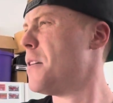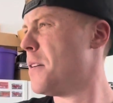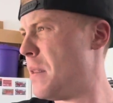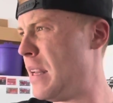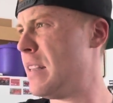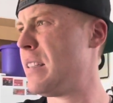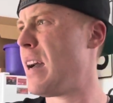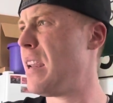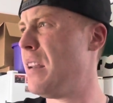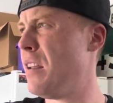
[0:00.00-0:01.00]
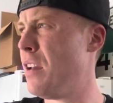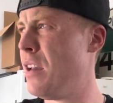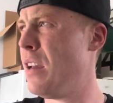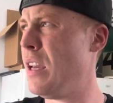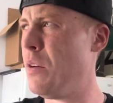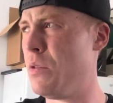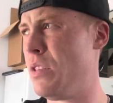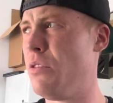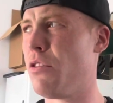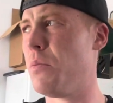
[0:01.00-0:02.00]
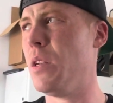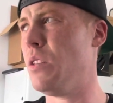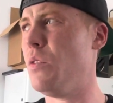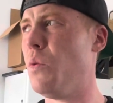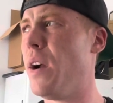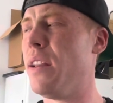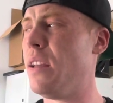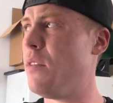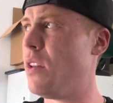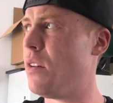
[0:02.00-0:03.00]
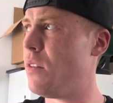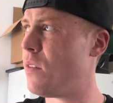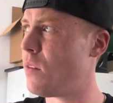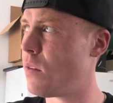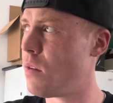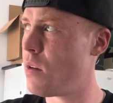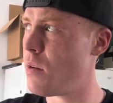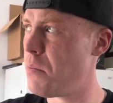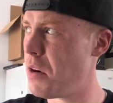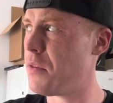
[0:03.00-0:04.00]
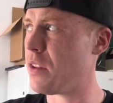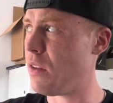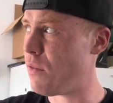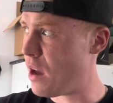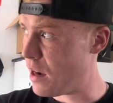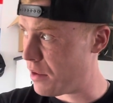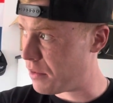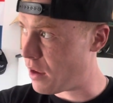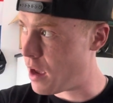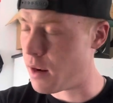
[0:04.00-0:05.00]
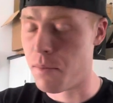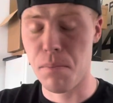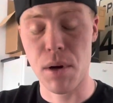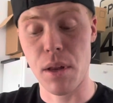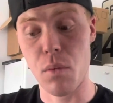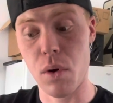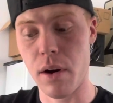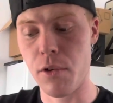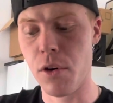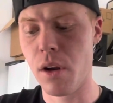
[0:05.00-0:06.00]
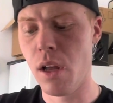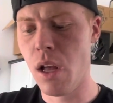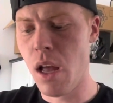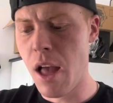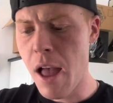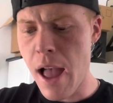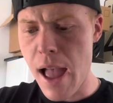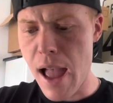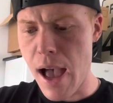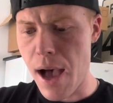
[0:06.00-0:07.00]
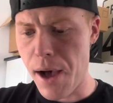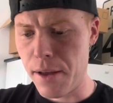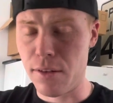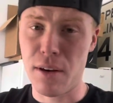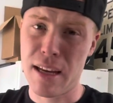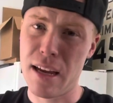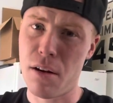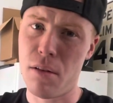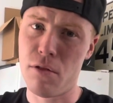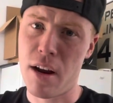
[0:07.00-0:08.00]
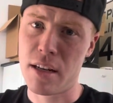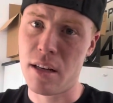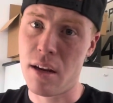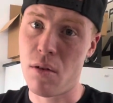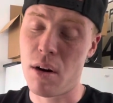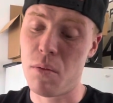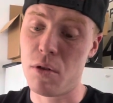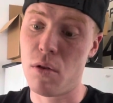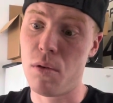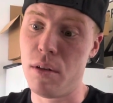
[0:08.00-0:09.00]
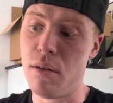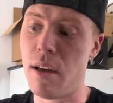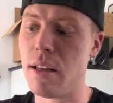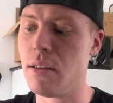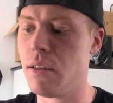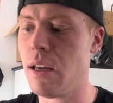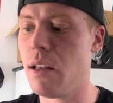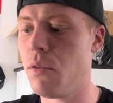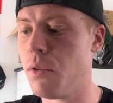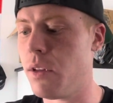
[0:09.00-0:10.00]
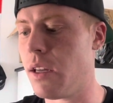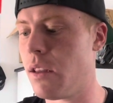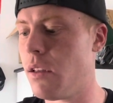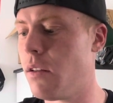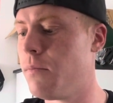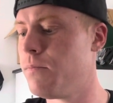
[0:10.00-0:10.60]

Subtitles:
they decided it was still going to be too wet, even though it's perfectly fine outside, but whatever. So I can't go to the track tonight, or I would totally do that instead to really get the